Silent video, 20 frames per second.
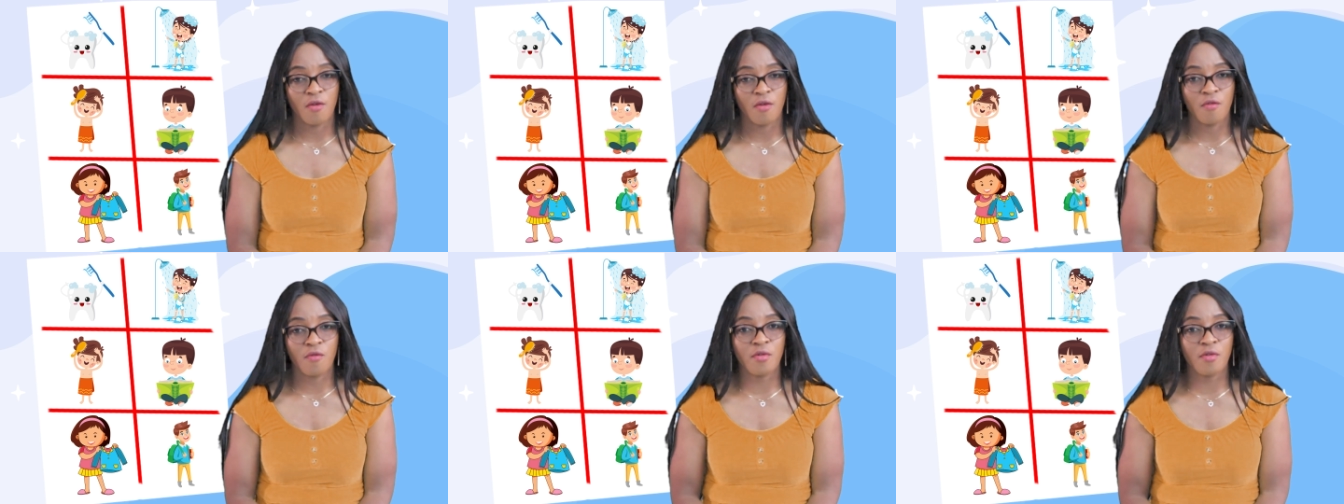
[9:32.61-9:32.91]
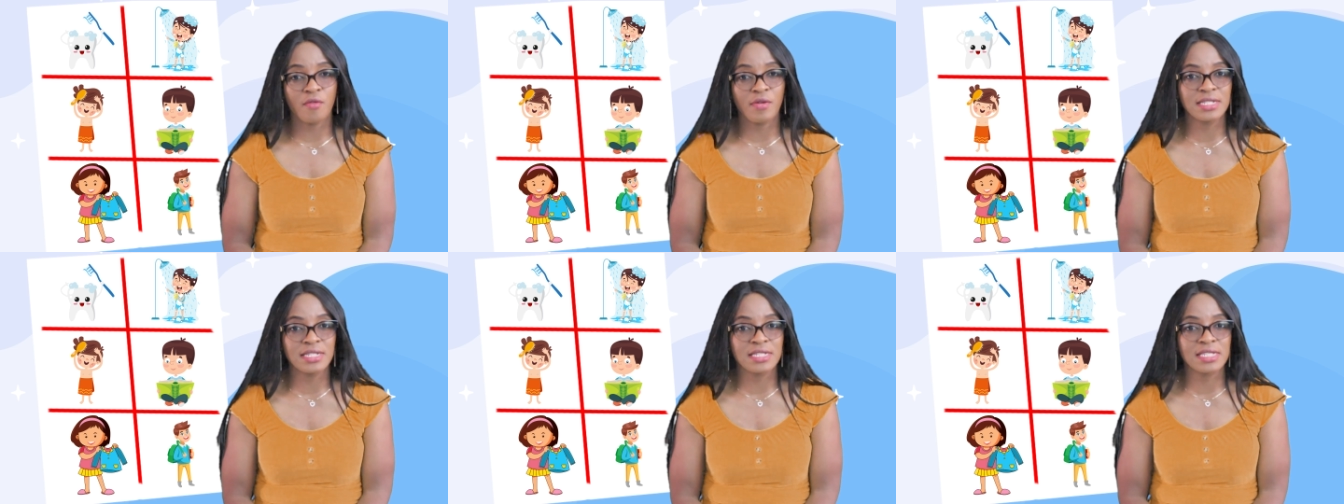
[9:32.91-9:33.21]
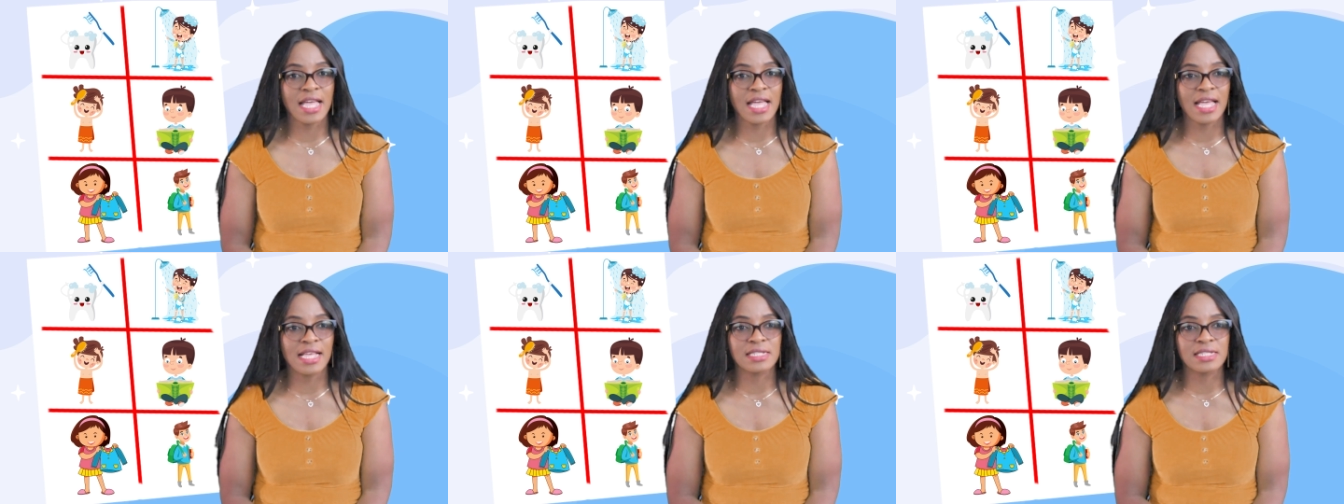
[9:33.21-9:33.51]
For
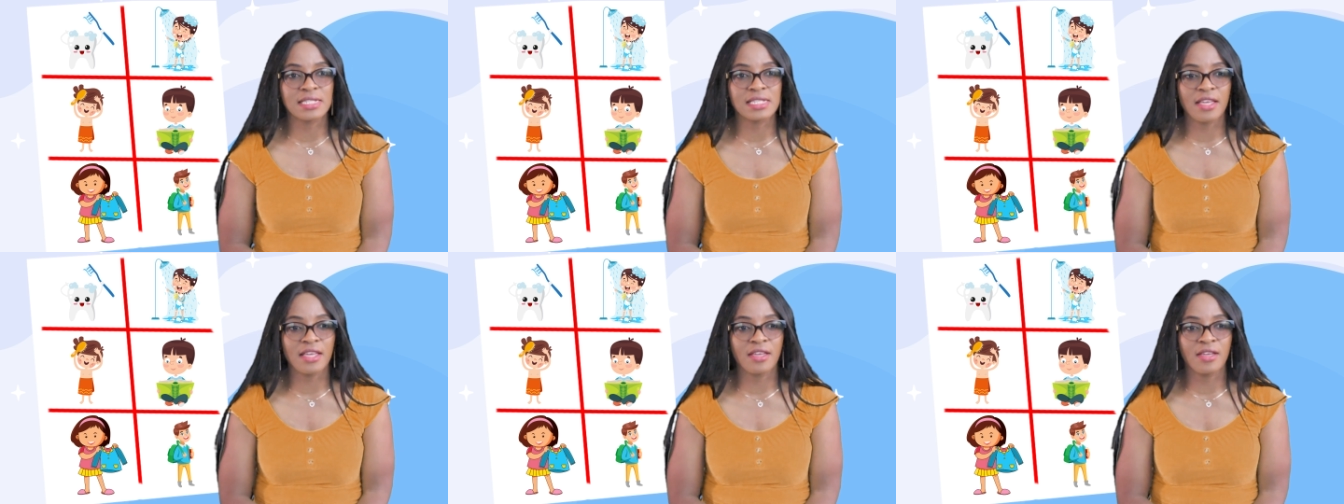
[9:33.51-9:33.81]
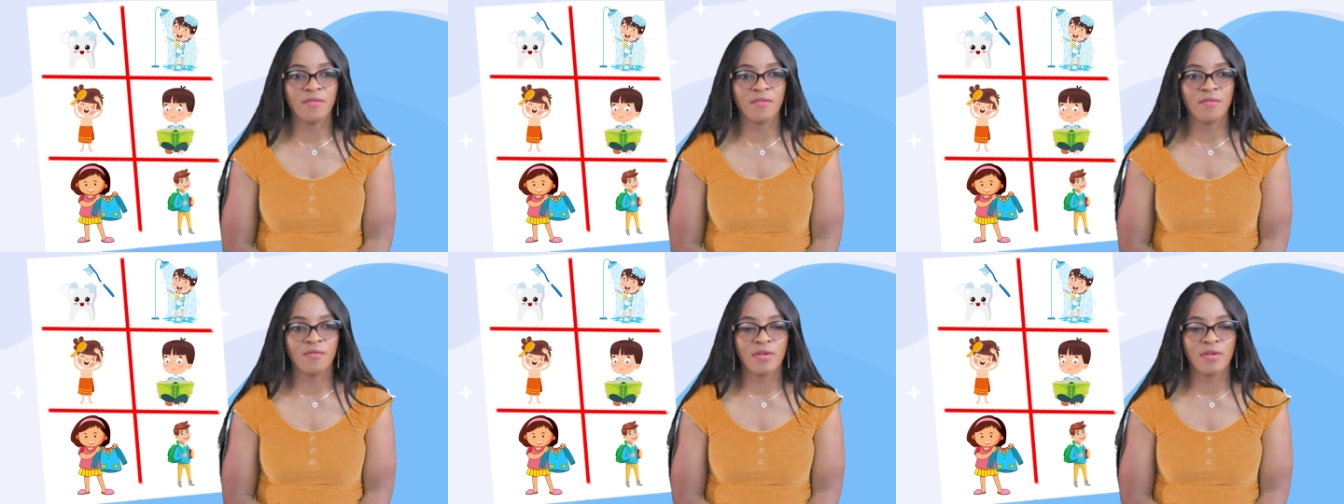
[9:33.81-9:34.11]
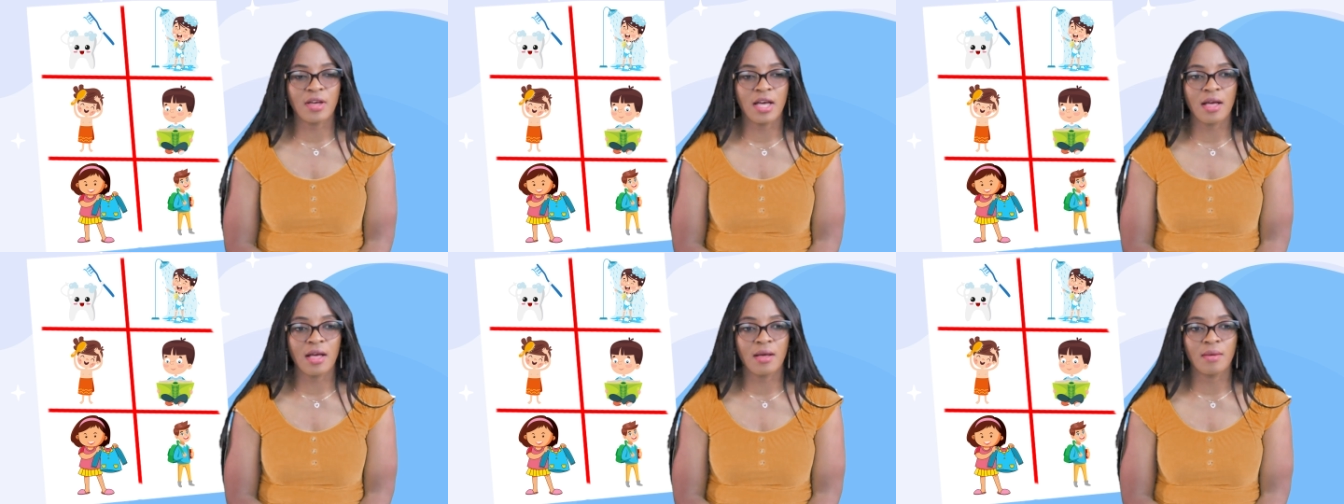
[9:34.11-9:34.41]
instance, if
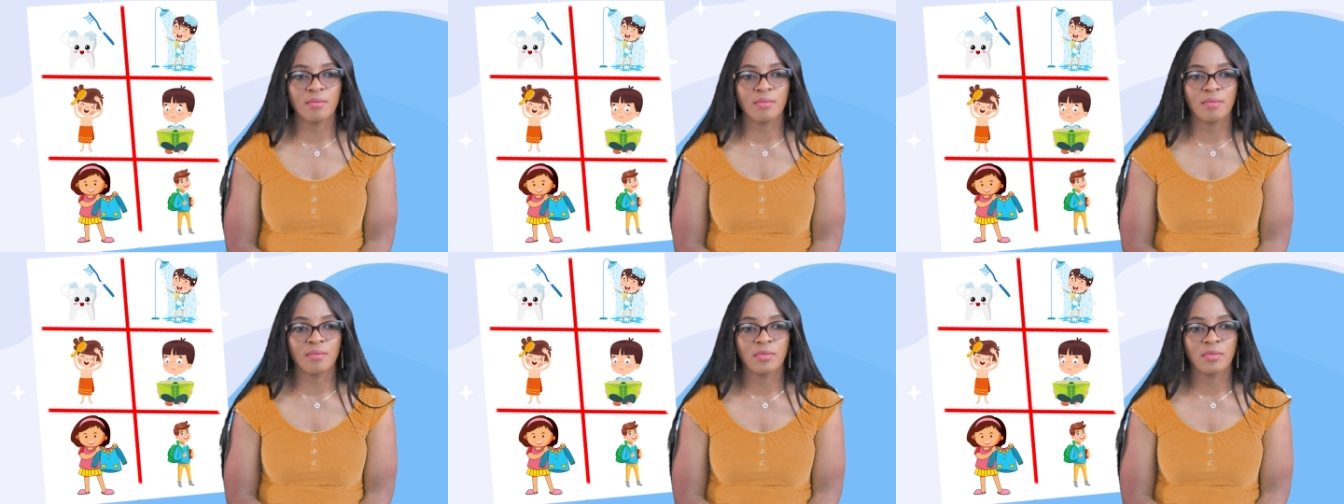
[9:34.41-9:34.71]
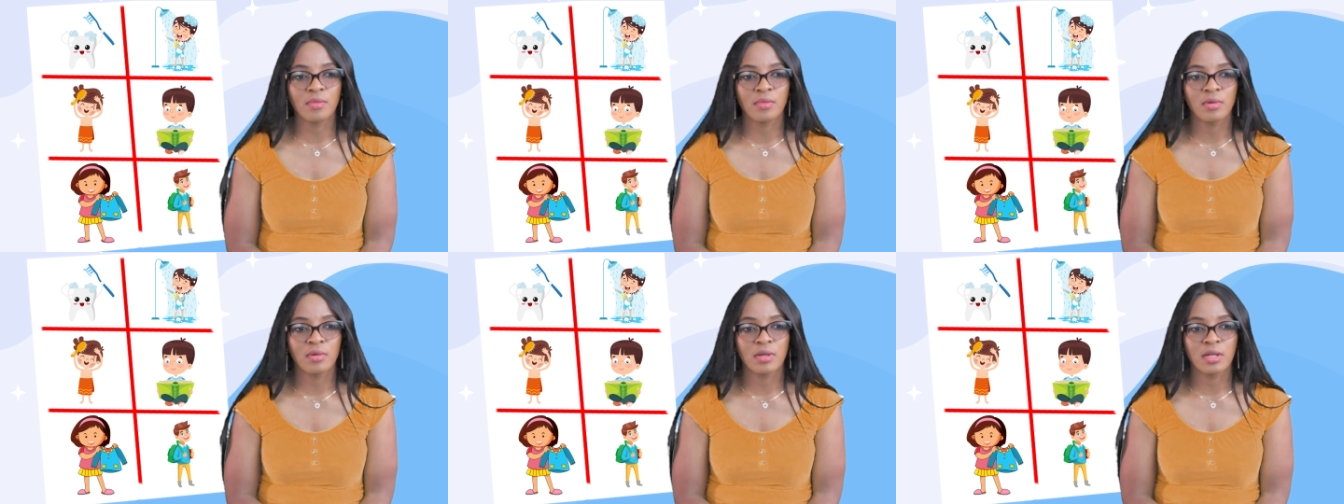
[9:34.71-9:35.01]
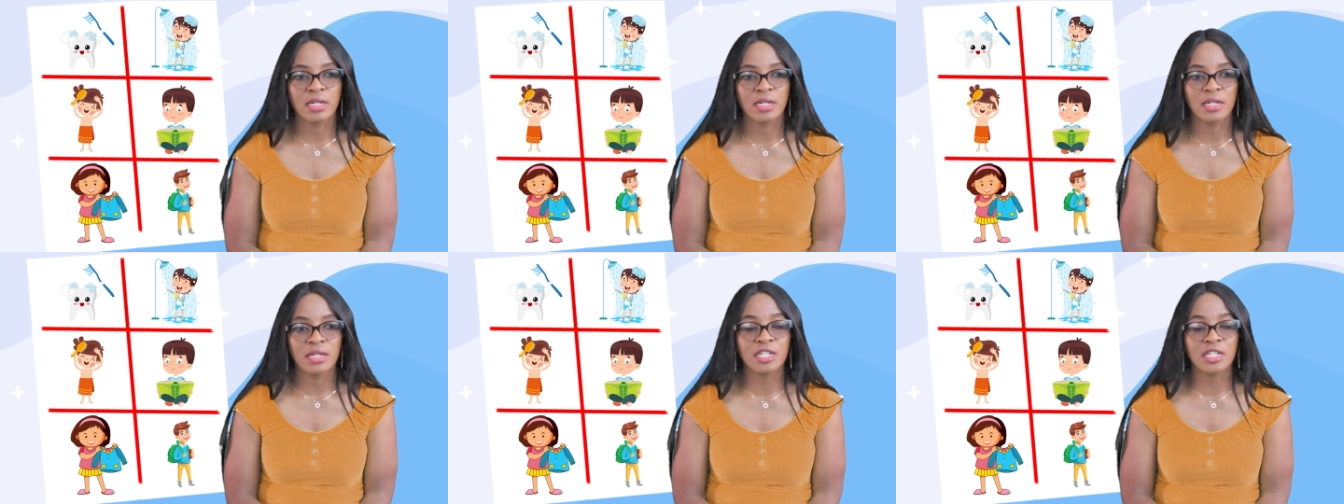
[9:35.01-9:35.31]

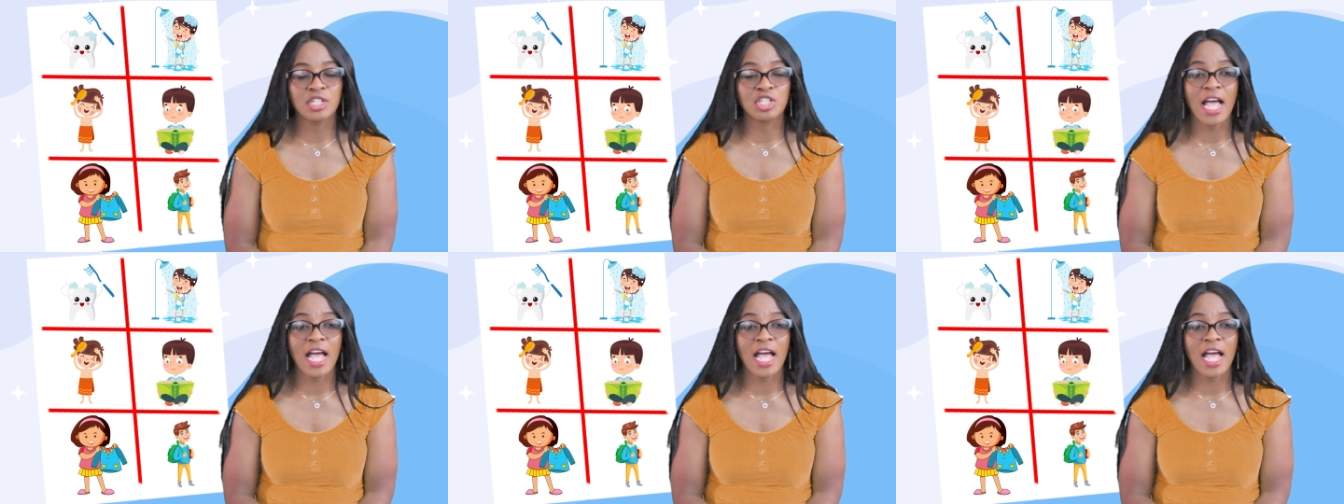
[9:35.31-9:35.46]
the